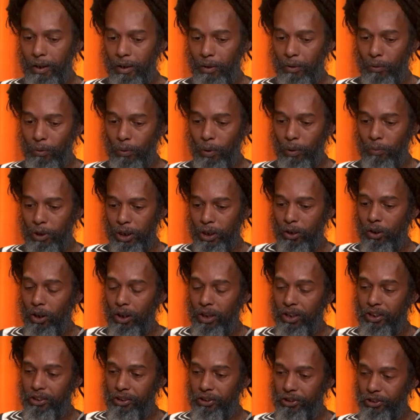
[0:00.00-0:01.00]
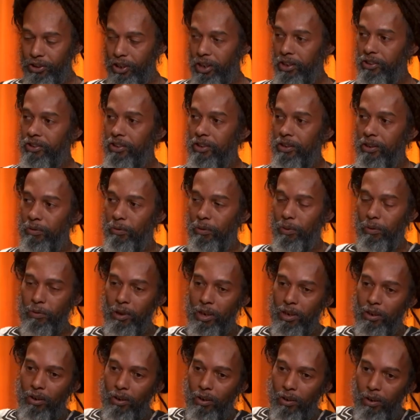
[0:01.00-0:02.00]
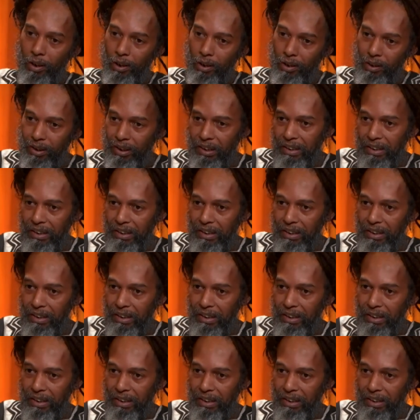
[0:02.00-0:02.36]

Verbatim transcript: what we call initiation and what we call,